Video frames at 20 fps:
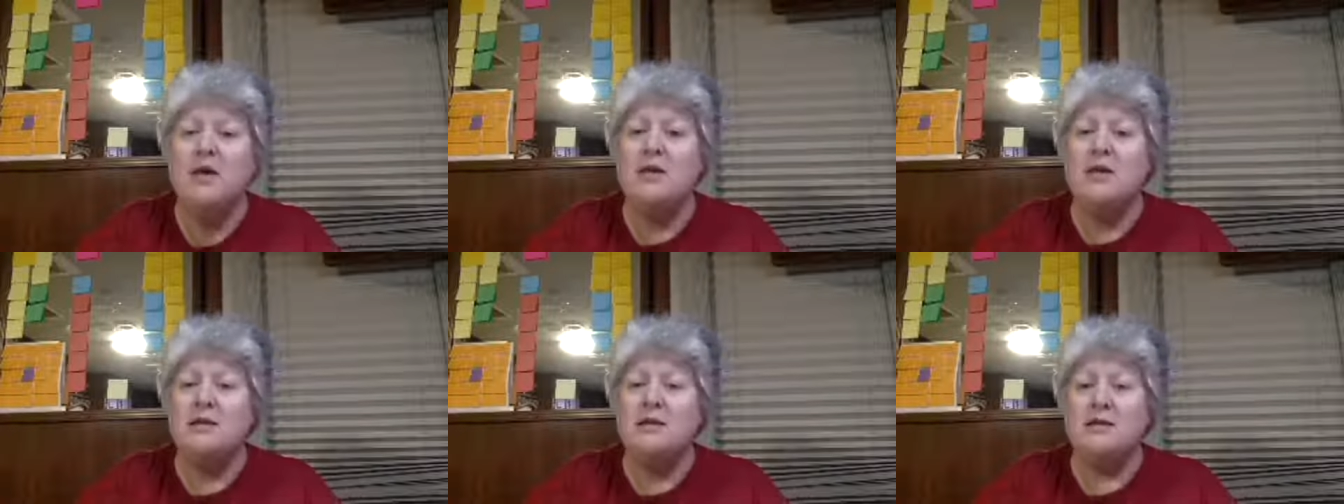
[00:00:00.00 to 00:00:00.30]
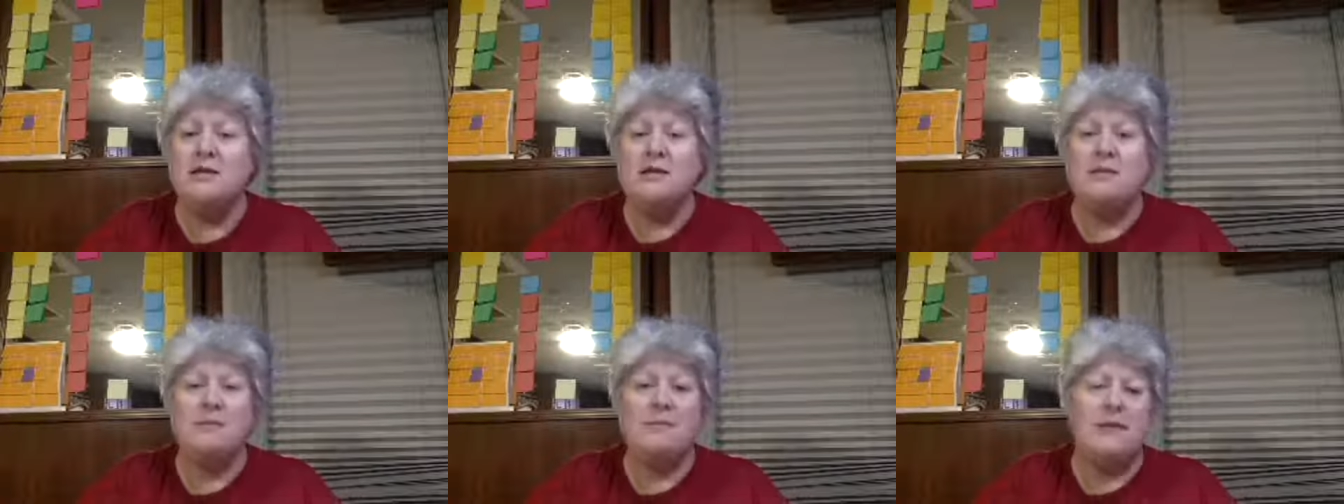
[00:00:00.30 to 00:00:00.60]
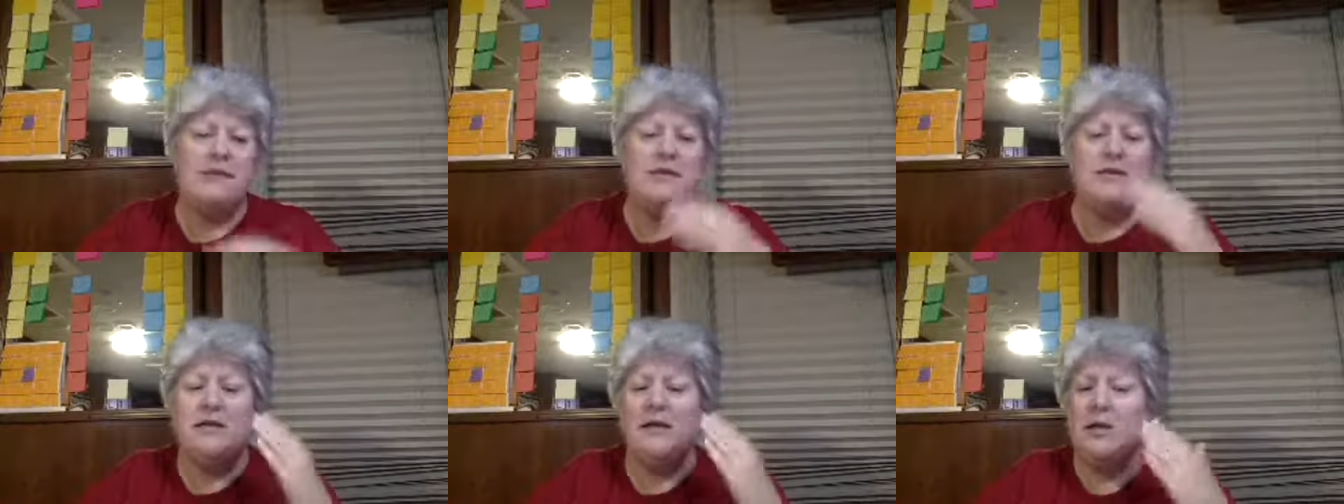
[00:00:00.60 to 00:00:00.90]
So they said,
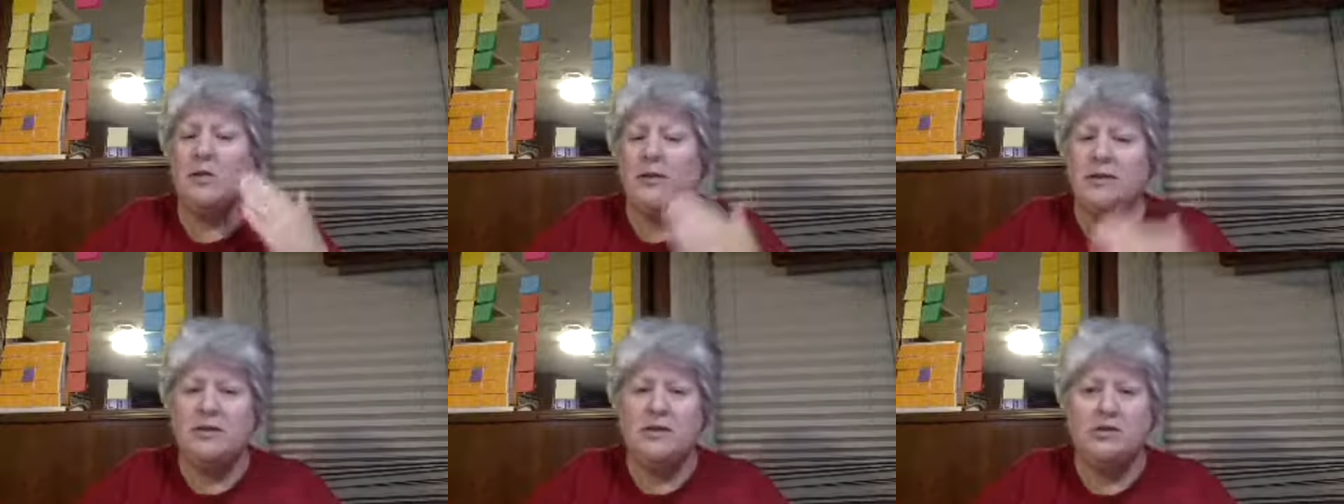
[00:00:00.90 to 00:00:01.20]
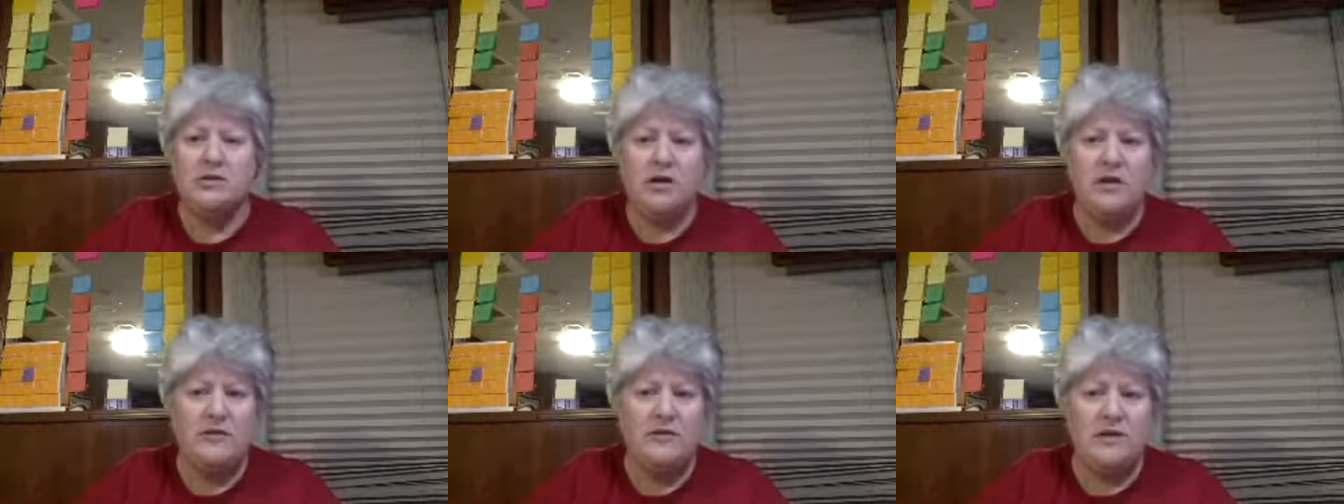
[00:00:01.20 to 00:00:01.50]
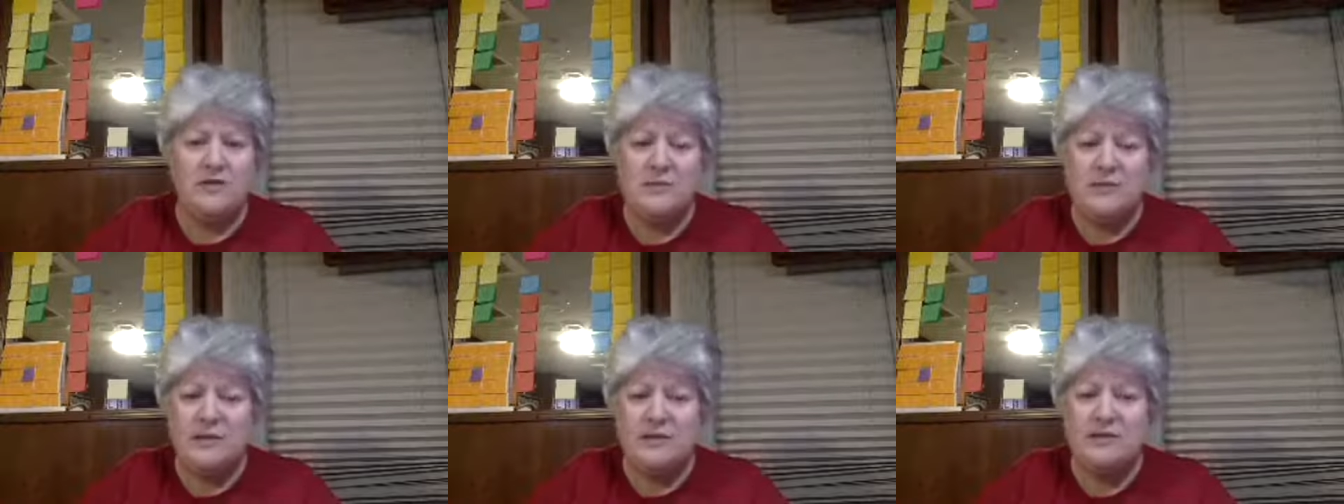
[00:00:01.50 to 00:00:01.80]
basically, once a driver
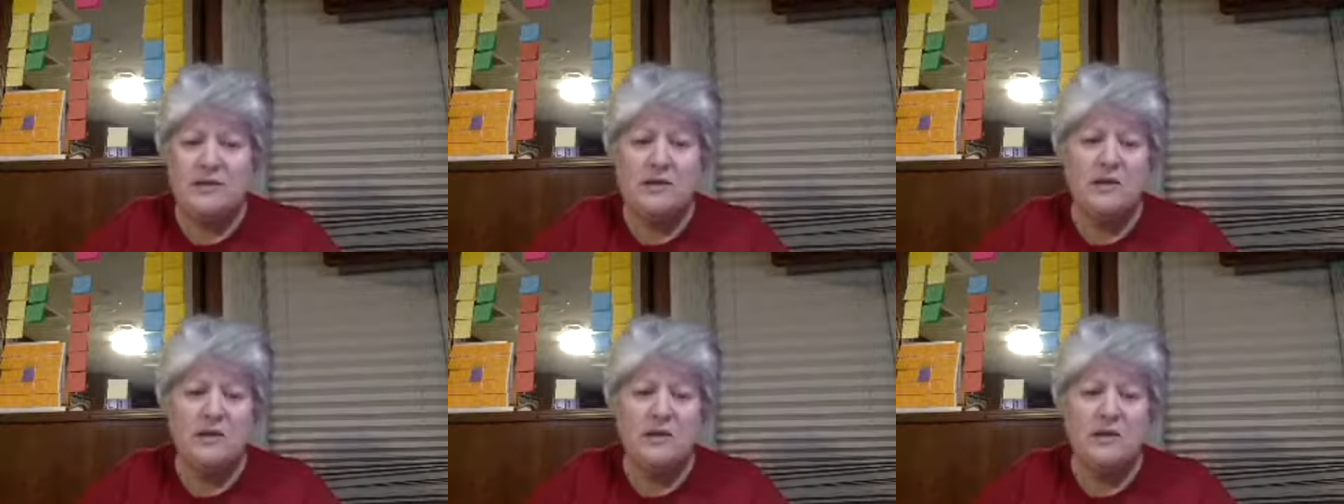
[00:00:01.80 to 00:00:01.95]
has been assigned